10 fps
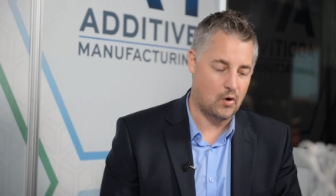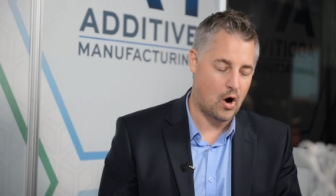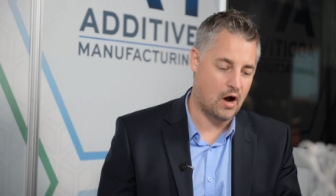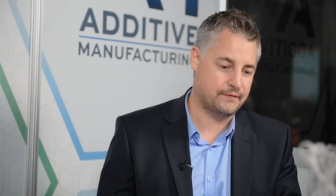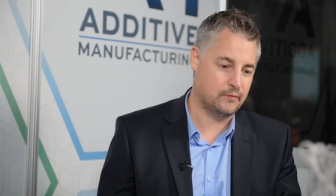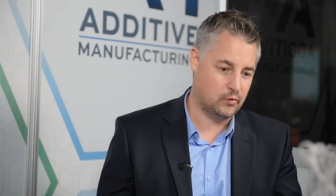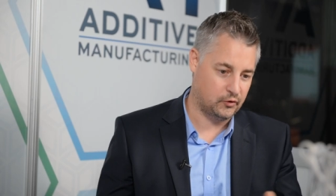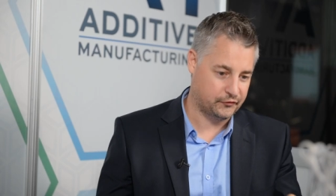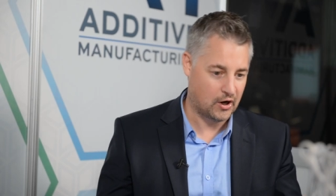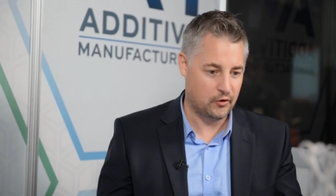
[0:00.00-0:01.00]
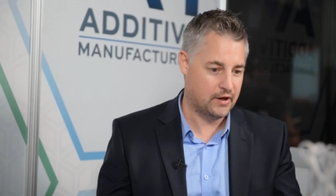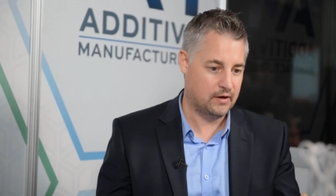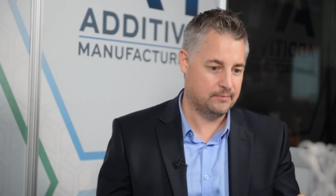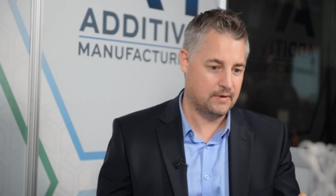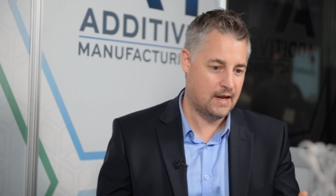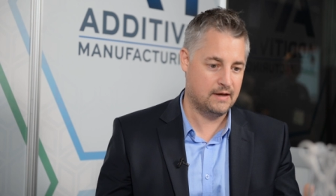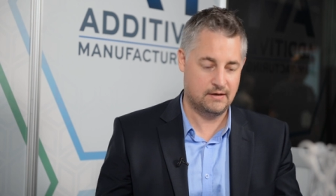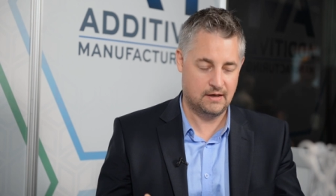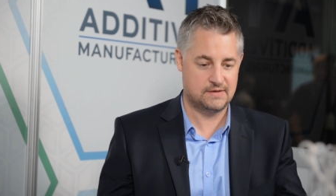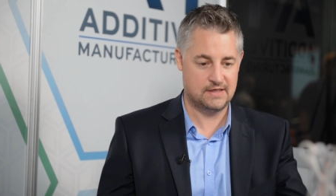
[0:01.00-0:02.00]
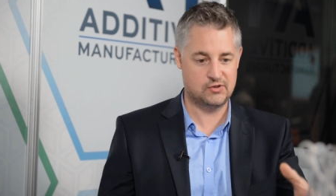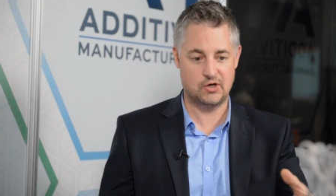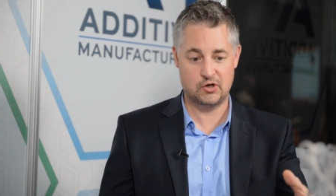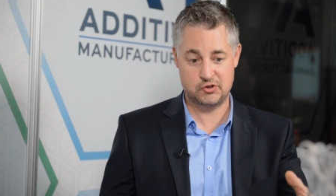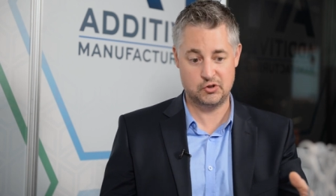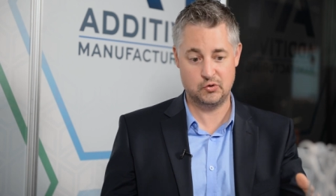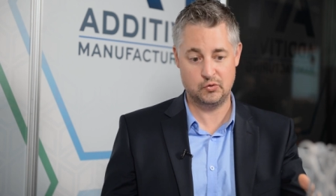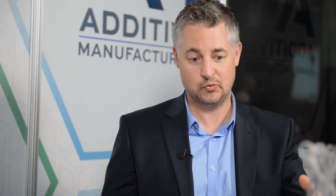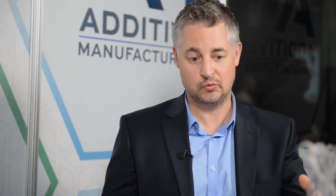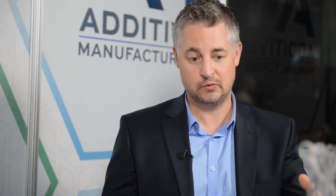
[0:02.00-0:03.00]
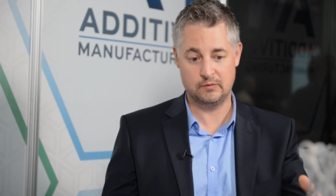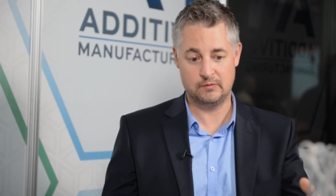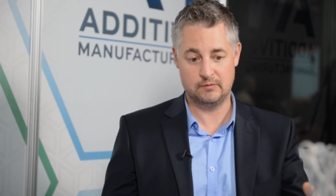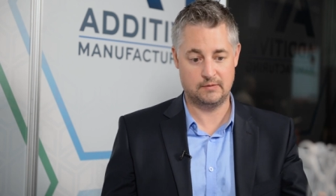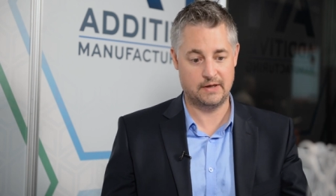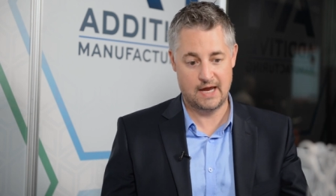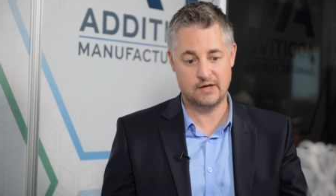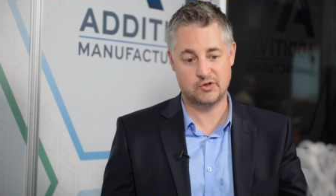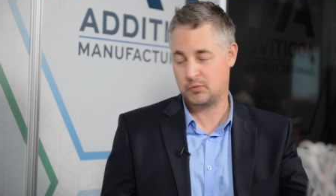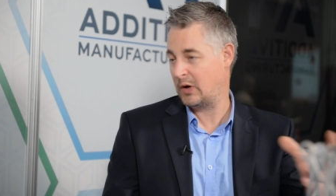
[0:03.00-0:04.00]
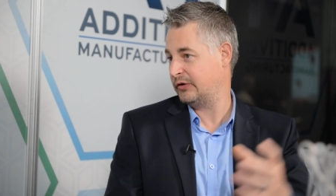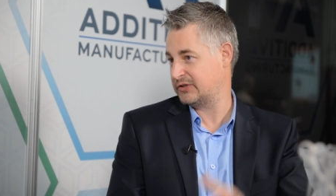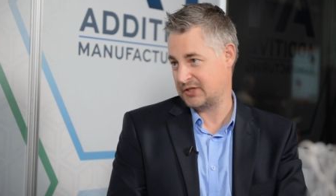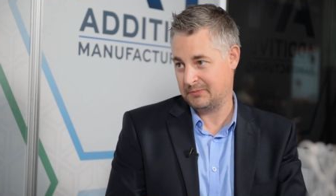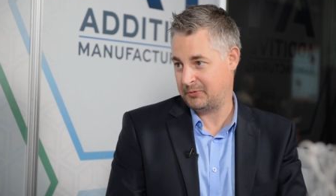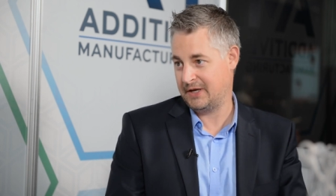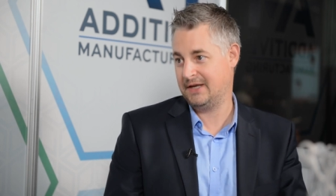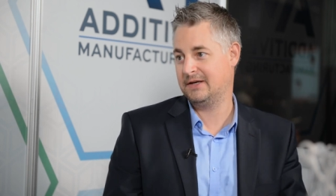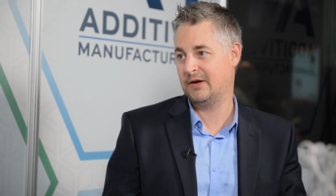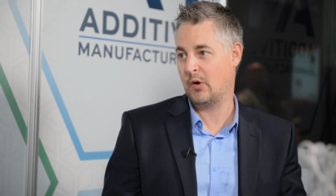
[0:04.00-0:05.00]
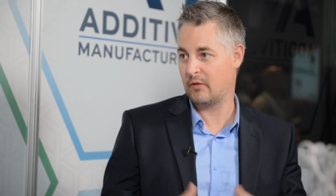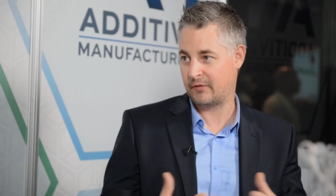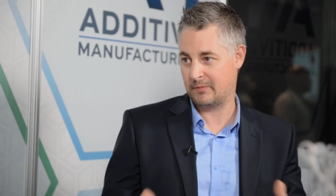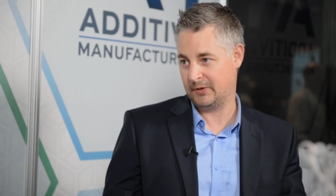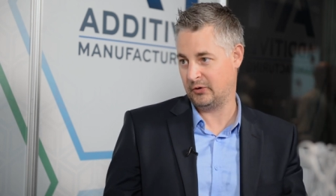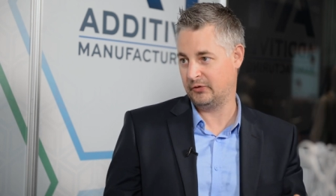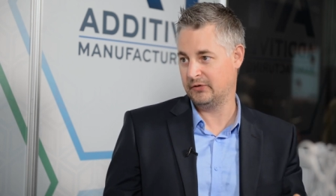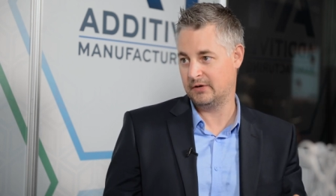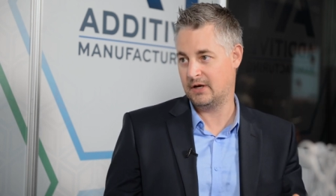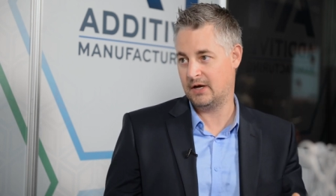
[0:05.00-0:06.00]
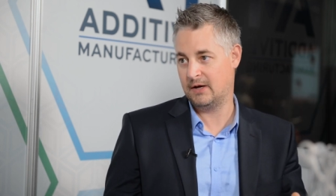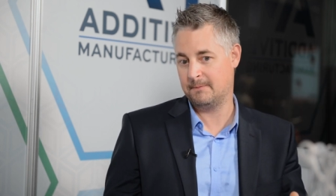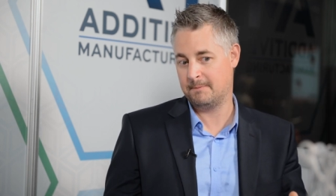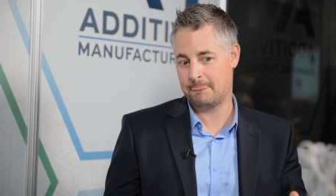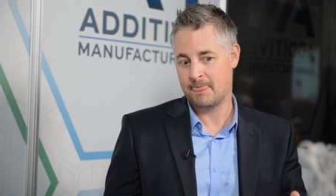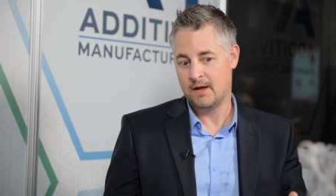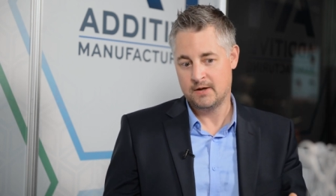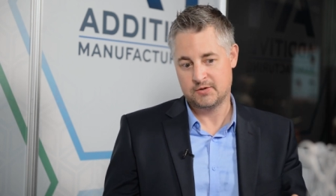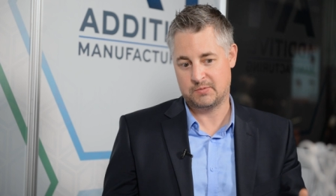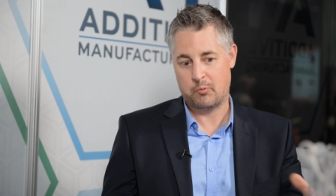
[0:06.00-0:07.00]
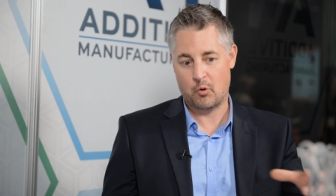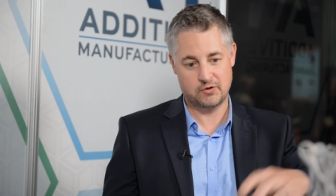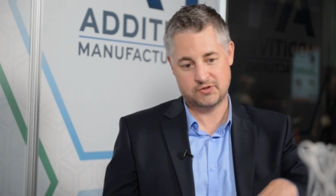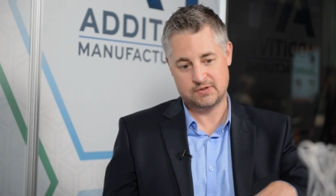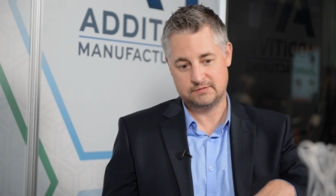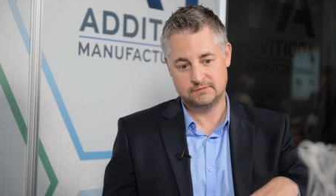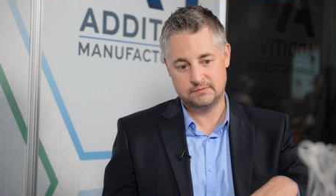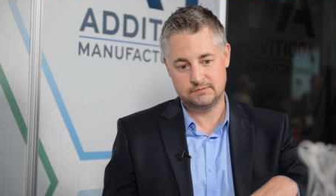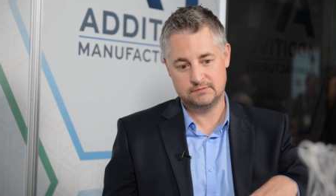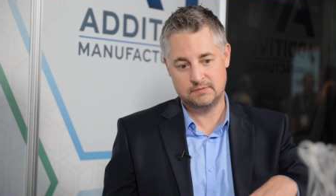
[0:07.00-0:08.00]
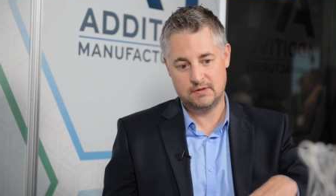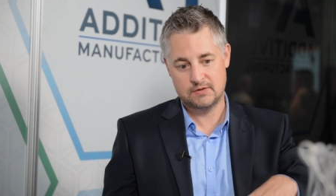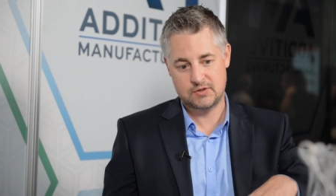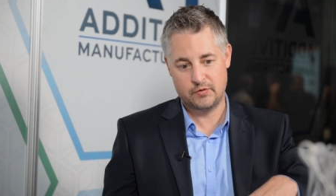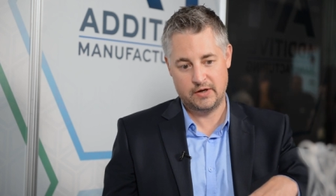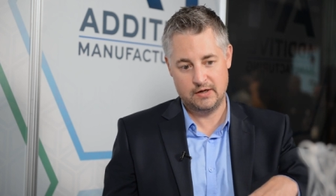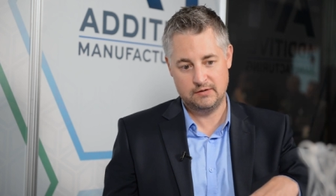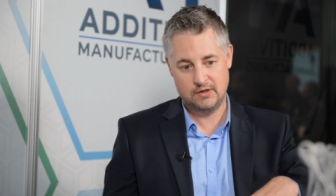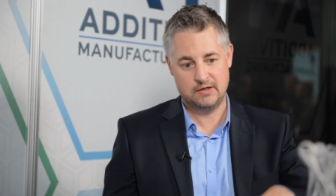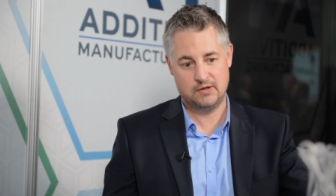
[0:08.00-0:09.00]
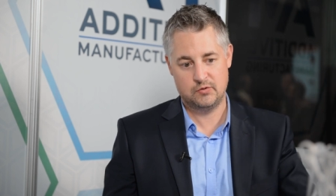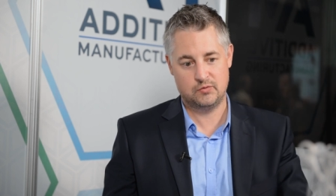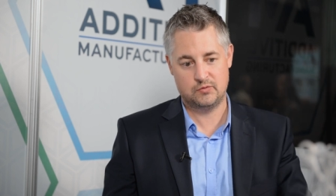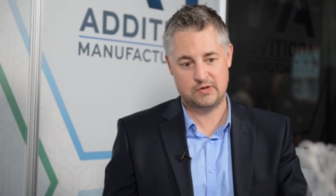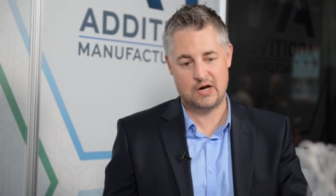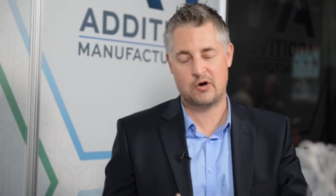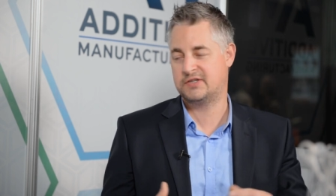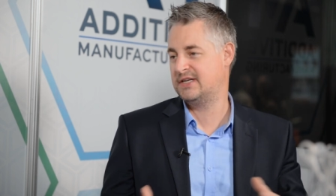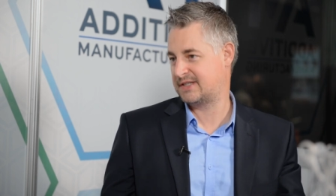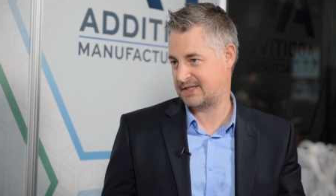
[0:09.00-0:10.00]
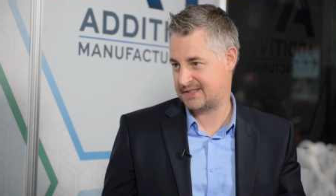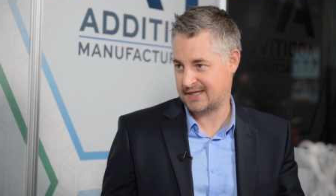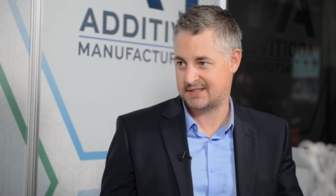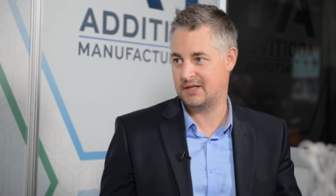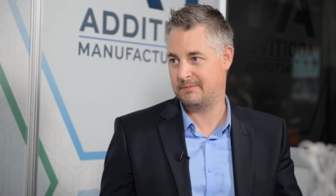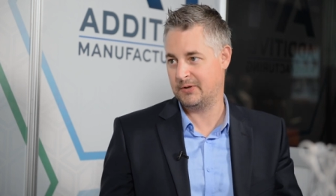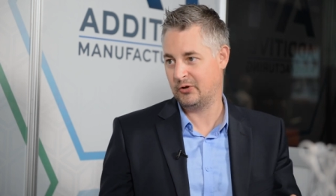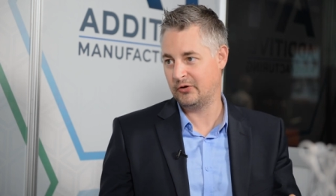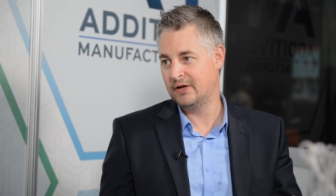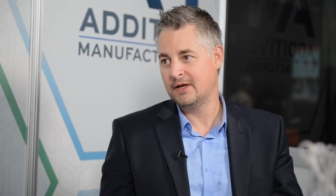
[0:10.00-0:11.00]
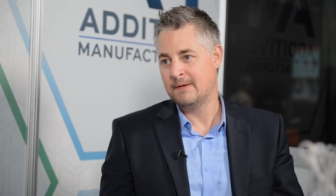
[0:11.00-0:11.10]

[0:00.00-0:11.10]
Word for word: often we'll tell them, hey, it's easier to, again, just weld it to the plate and overbuild um, supports so that it, you guarantee success in the build